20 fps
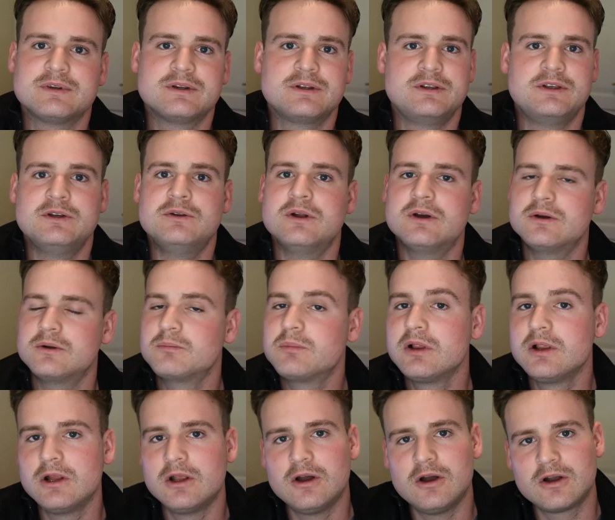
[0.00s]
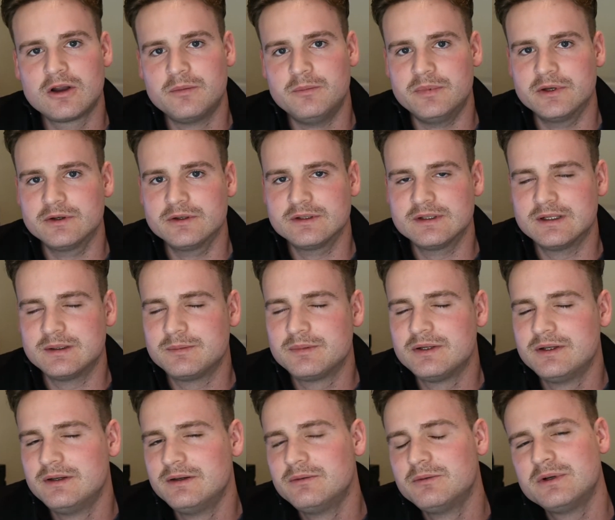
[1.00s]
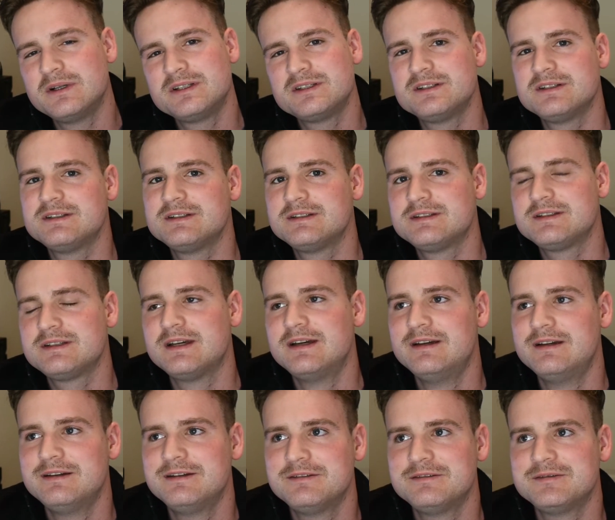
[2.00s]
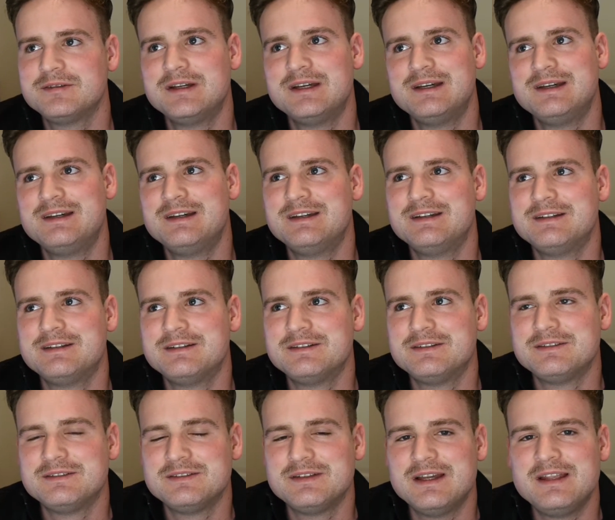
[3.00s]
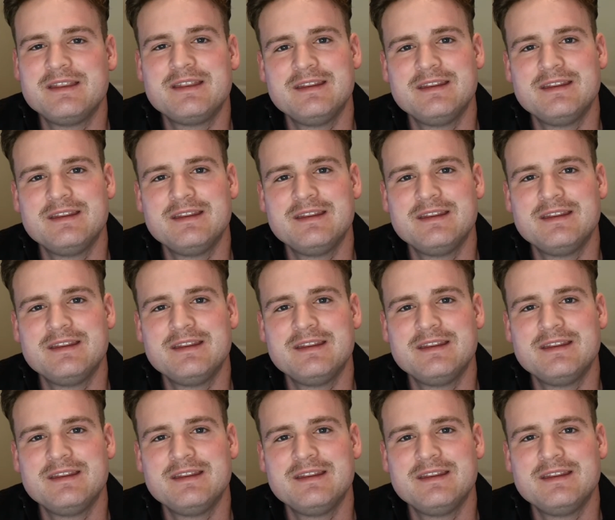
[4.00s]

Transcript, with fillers: you know, plaque buildup, which is in